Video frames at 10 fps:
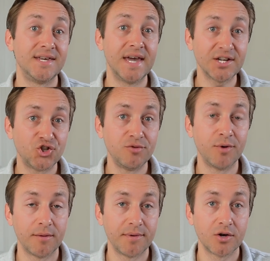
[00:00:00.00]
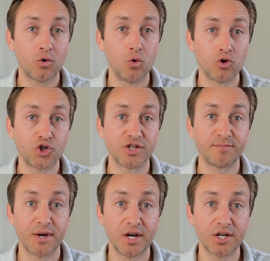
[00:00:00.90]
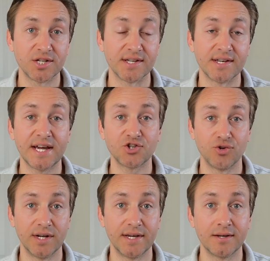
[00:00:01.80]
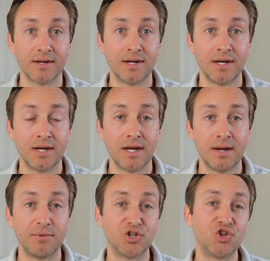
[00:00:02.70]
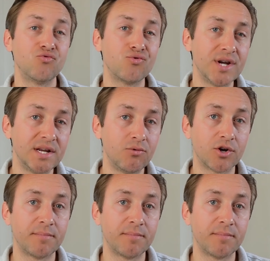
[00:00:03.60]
Yes, you might be a cautious person naturally, but do you really want